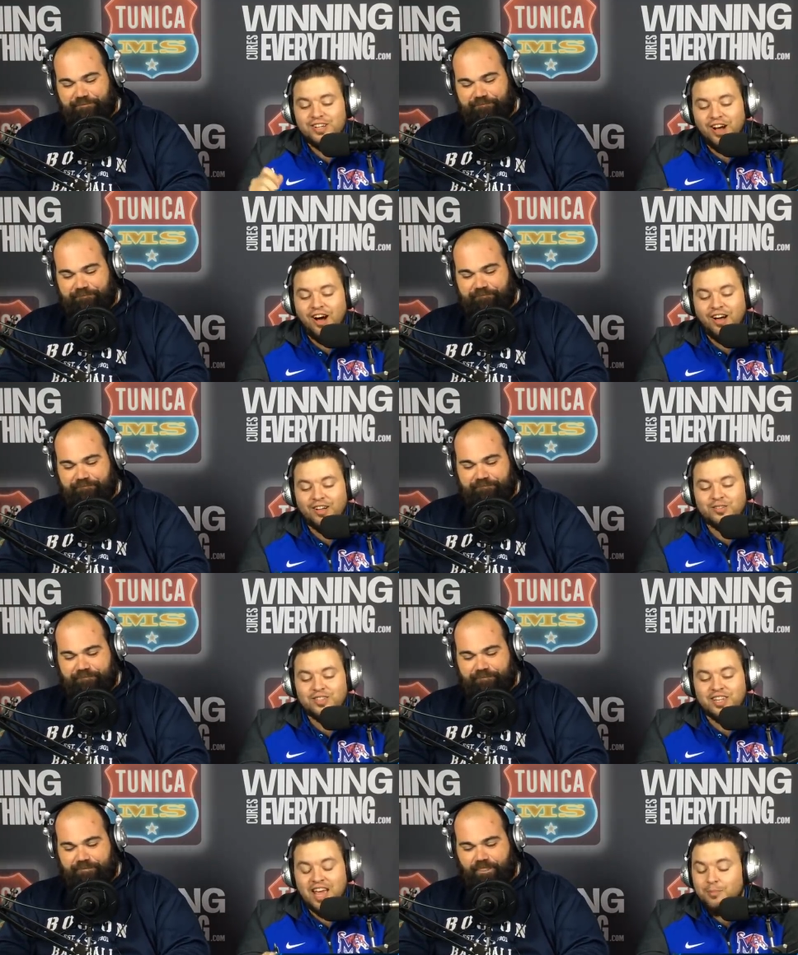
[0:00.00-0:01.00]
Speaker 1: uh,
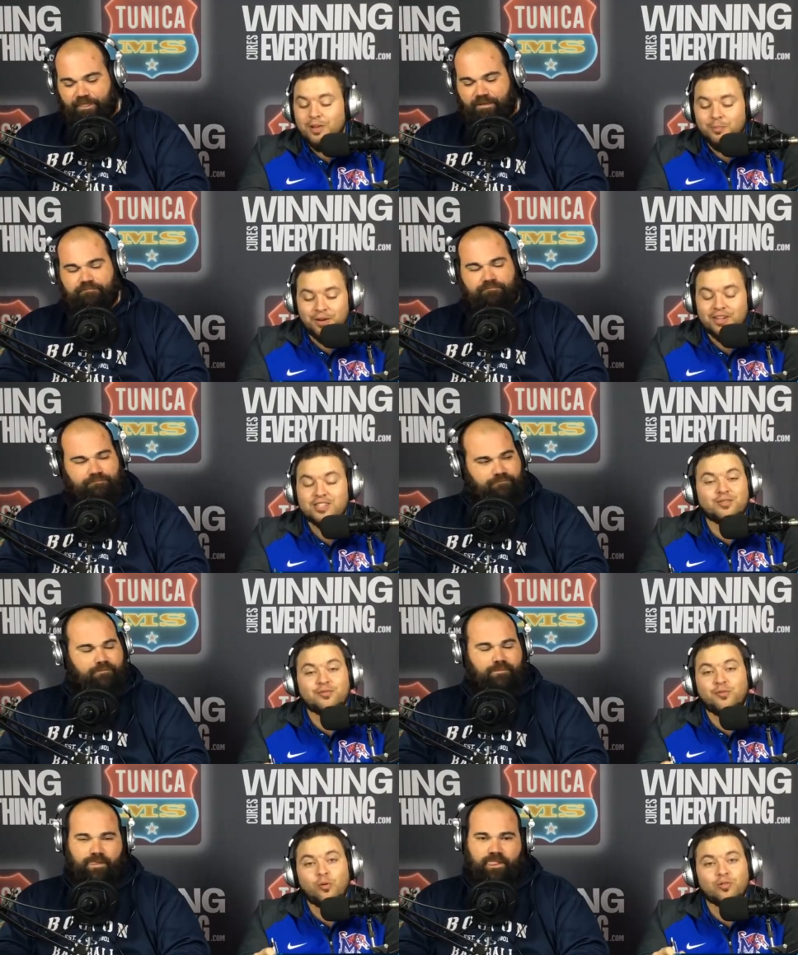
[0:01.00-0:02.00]
gambling picks
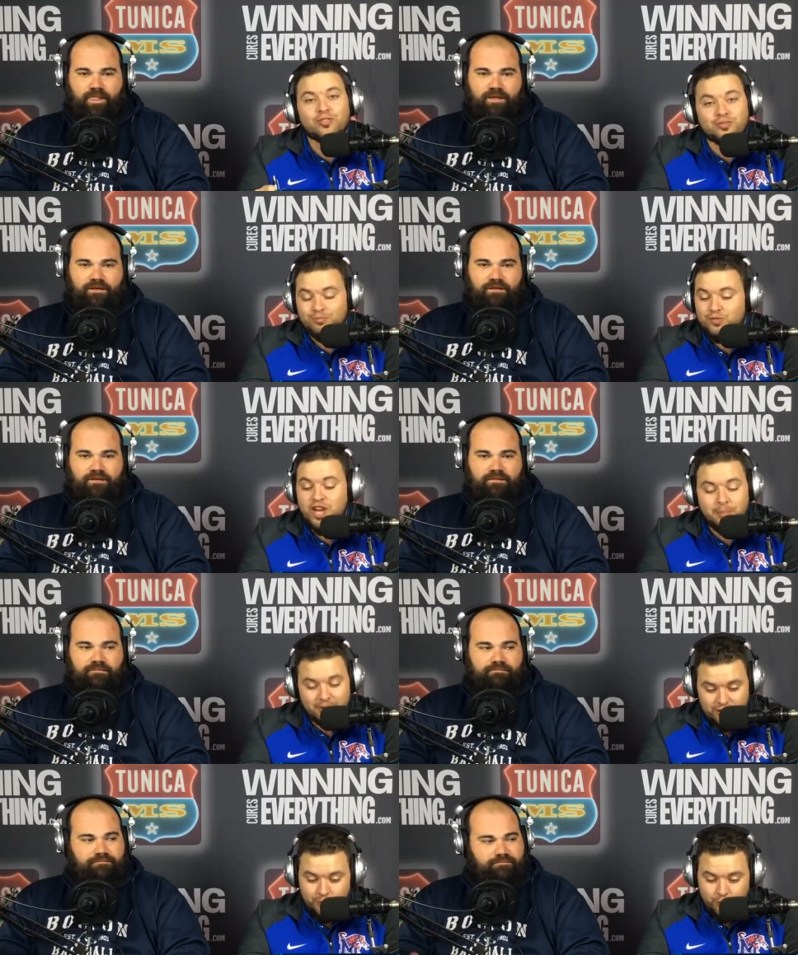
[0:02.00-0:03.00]
for
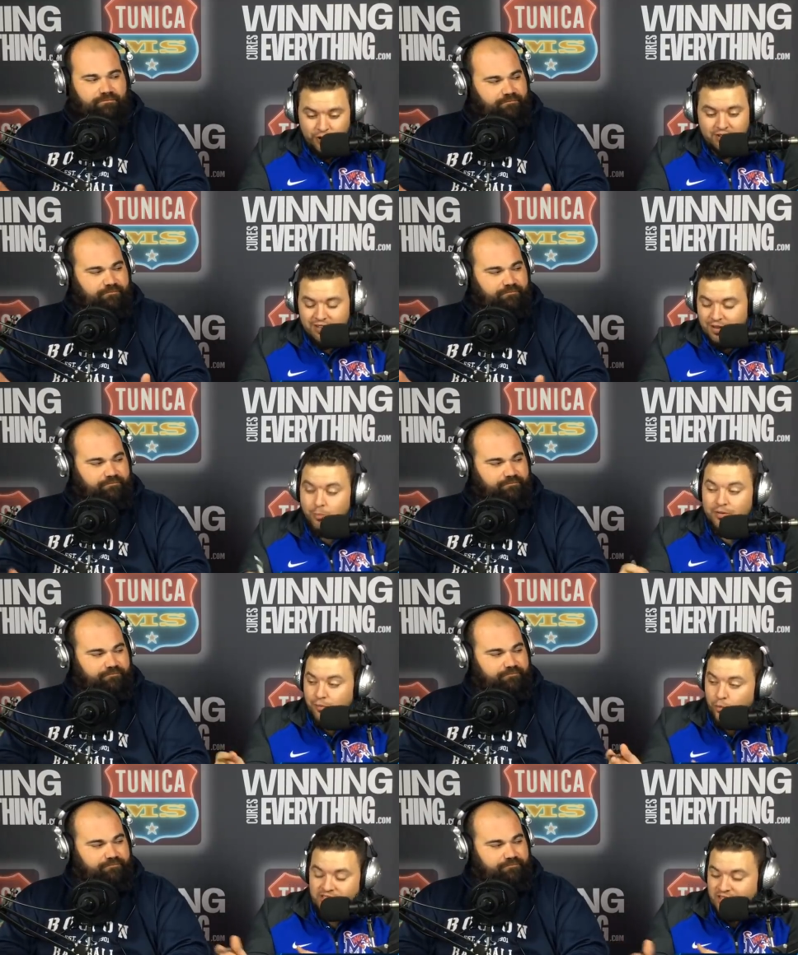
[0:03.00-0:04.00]
championship week, eh, week
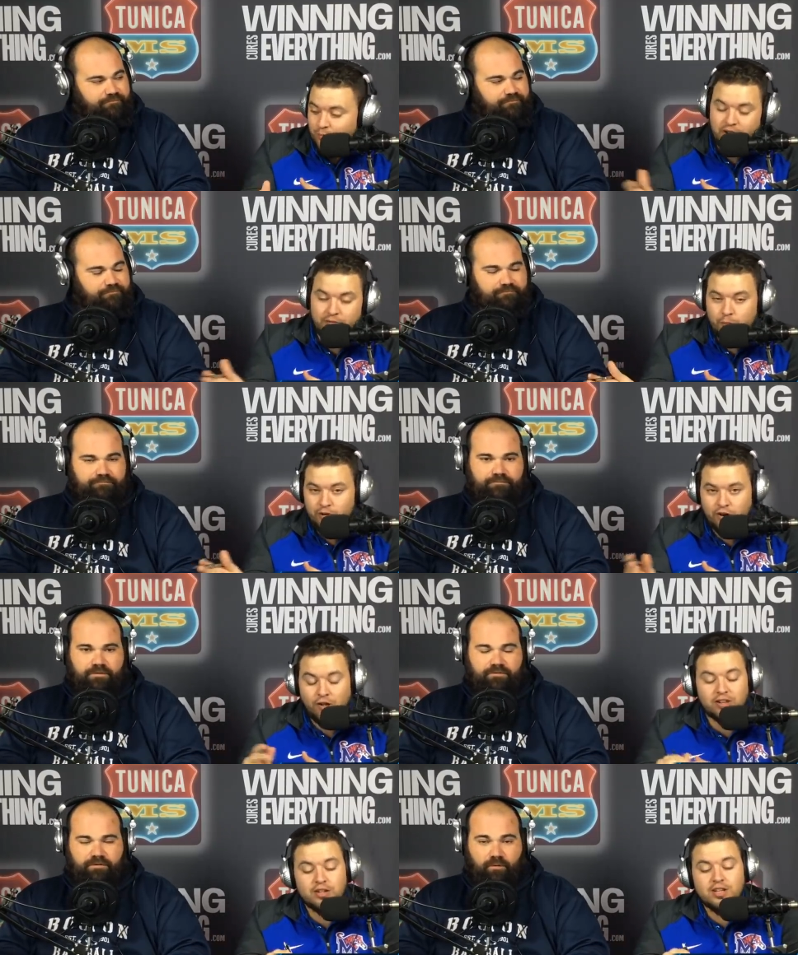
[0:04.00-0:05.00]
14, whatever you want to
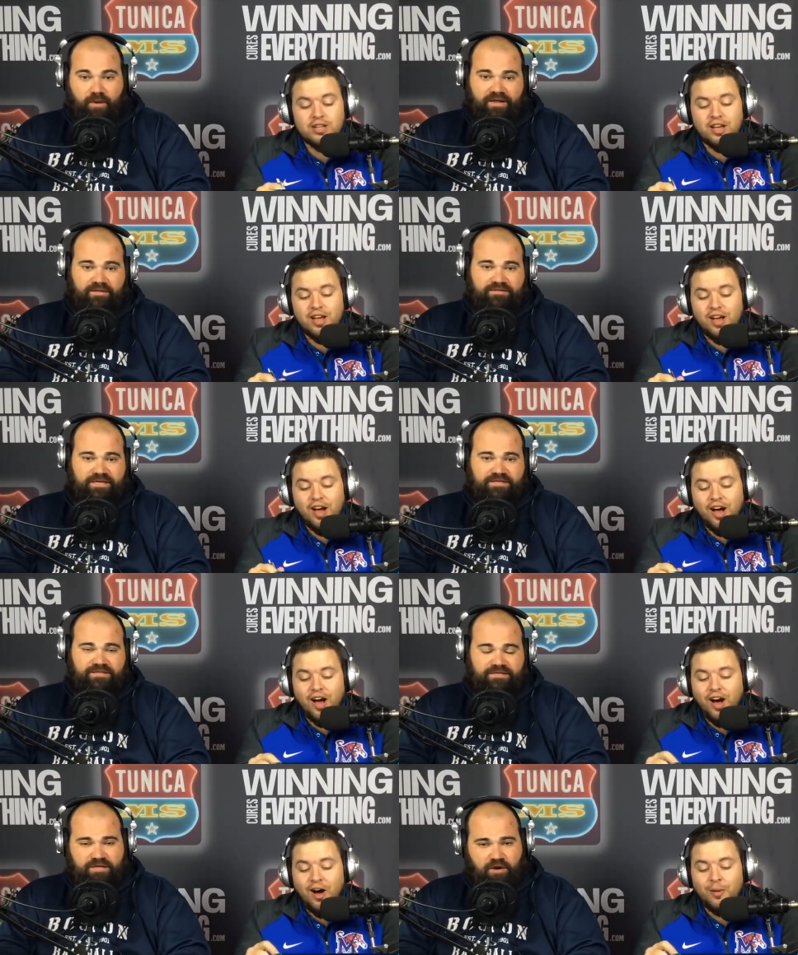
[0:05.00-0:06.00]
call it. The regular
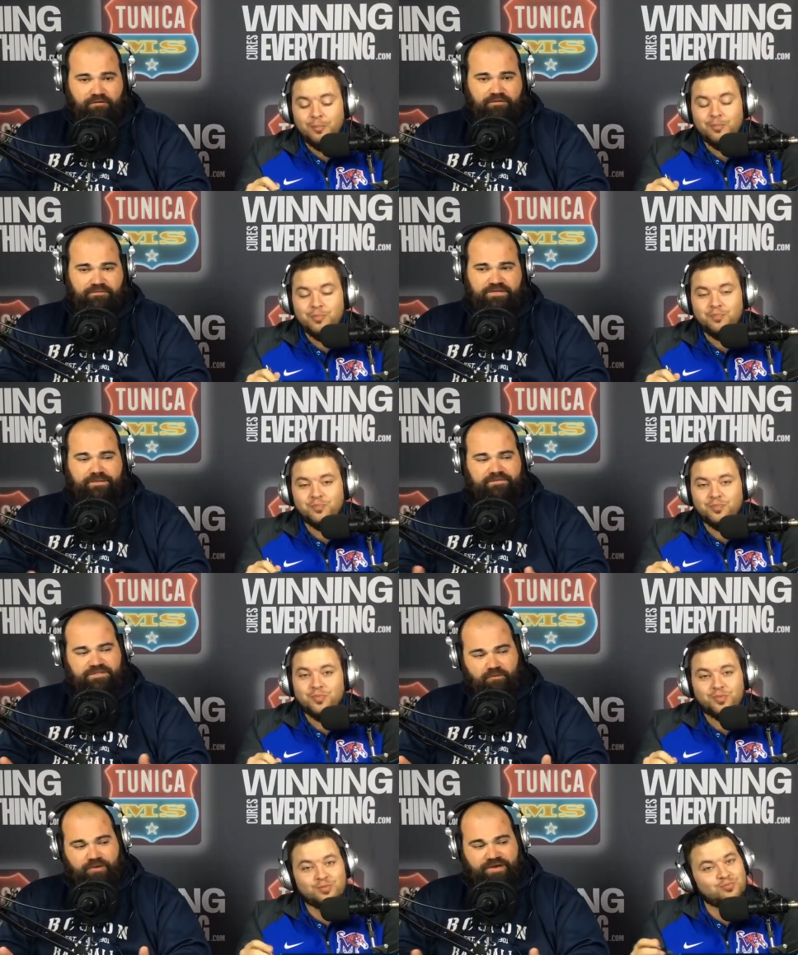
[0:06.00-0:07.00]
season
Speaker 2: is uh, over.
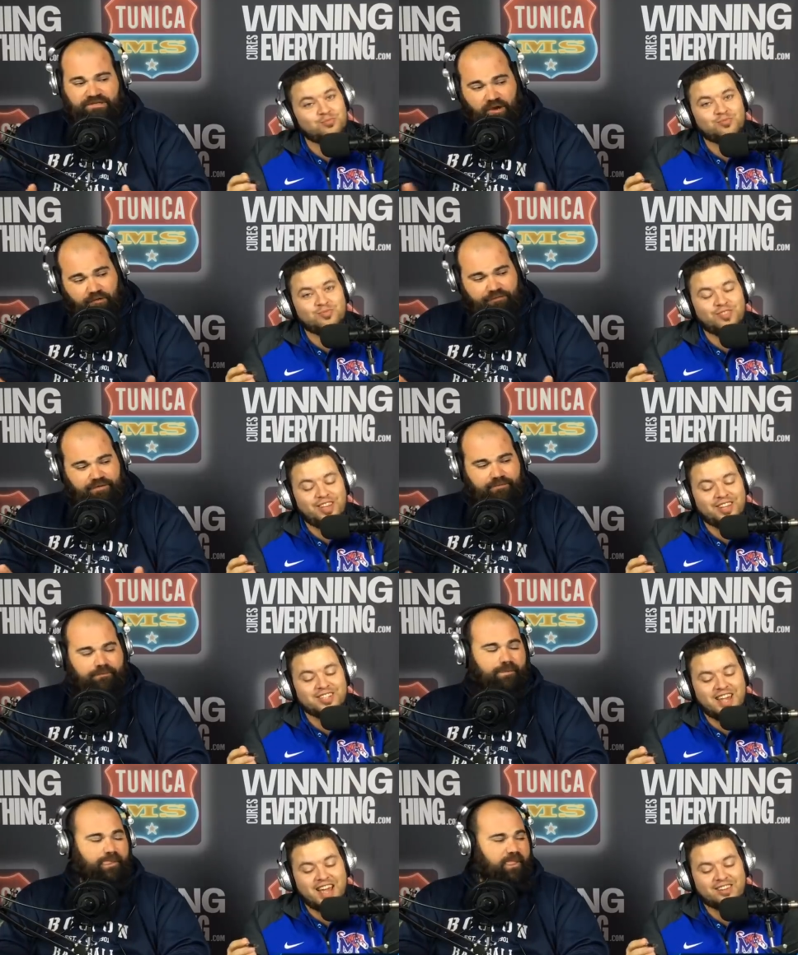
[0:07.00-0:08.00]
Championship week is
Speaker 1: over.
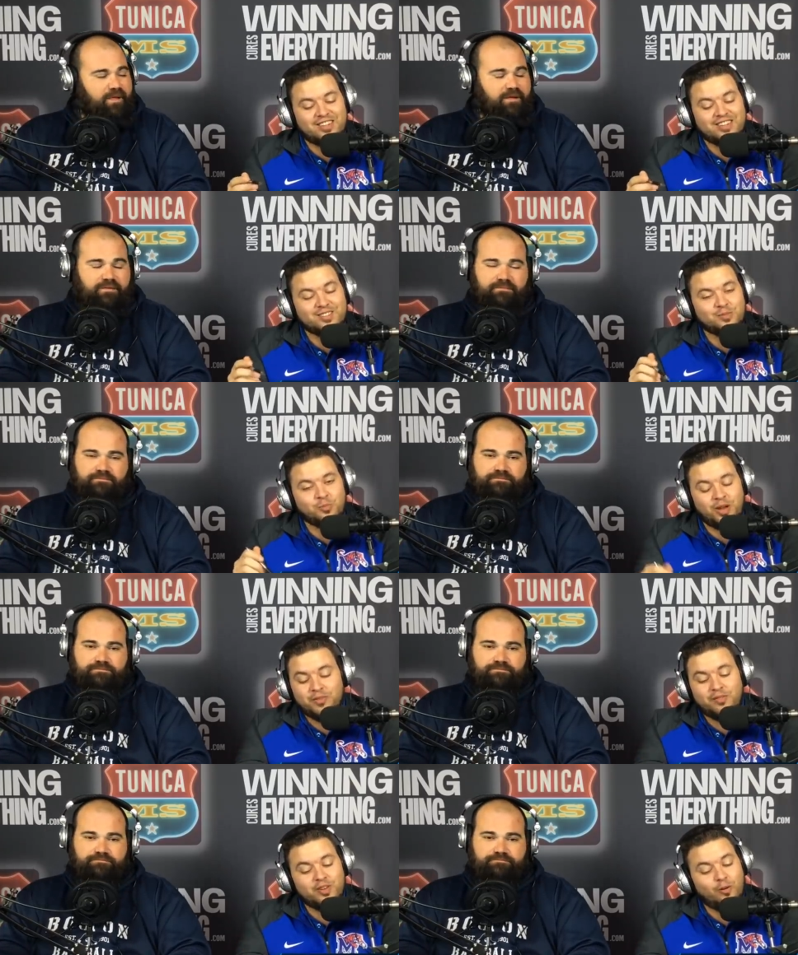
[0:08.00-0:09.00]
Exactly. We
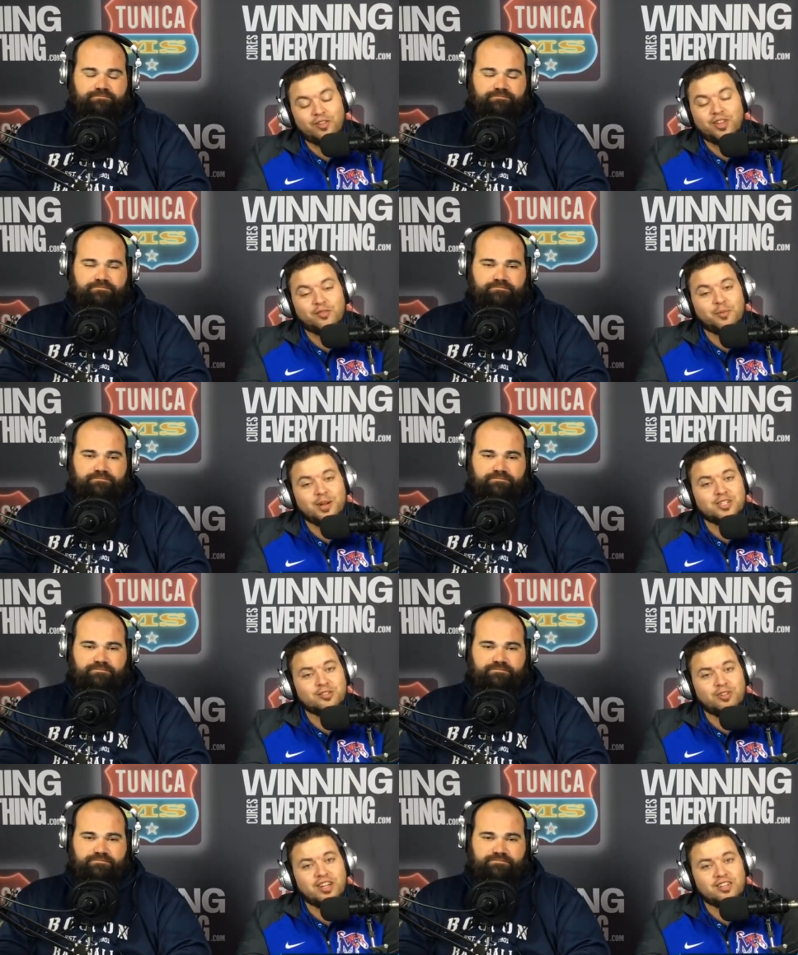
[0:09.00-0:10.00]
have given you all the
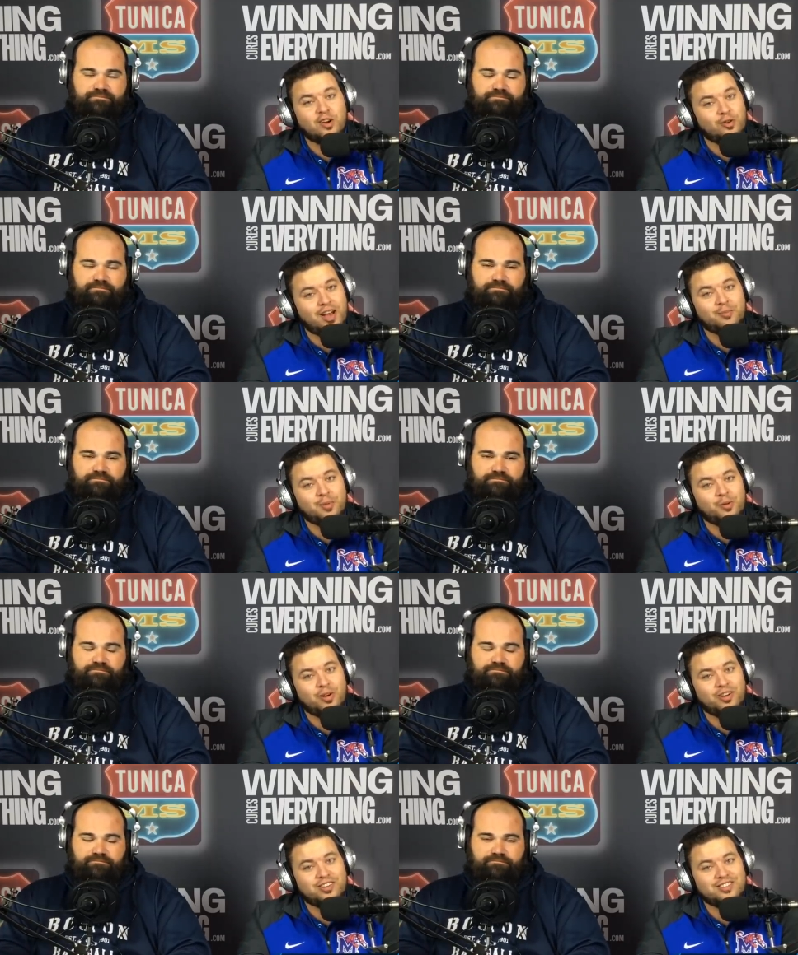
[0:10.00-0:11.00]
information you need to go down and be a
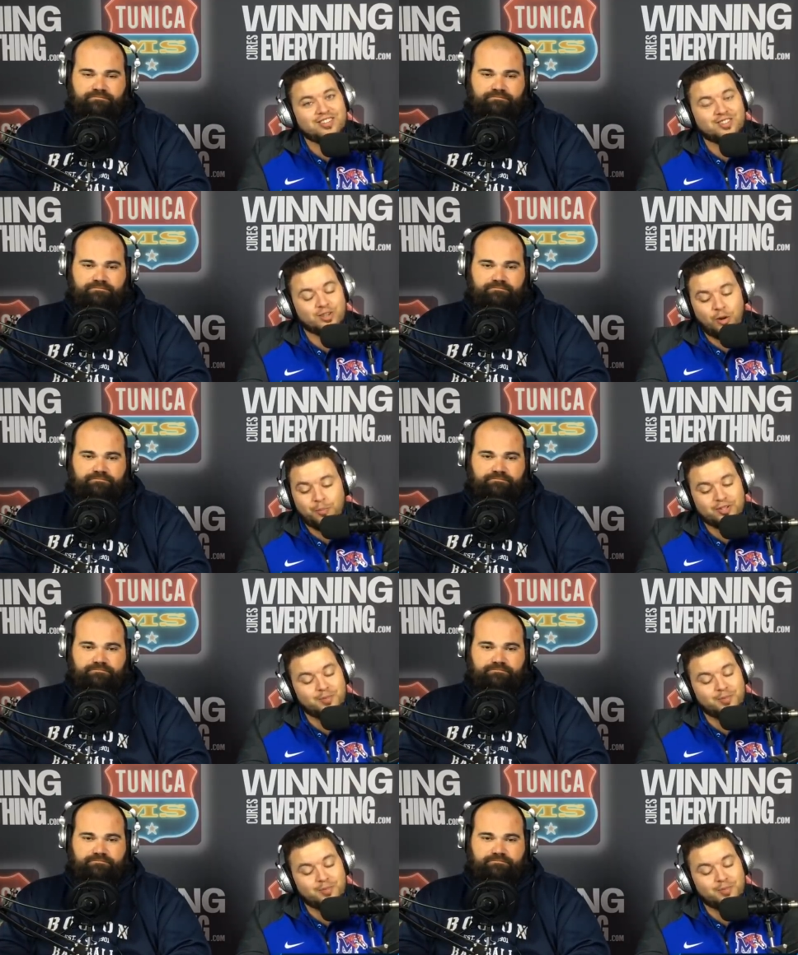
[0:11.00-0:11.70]
winner. So go put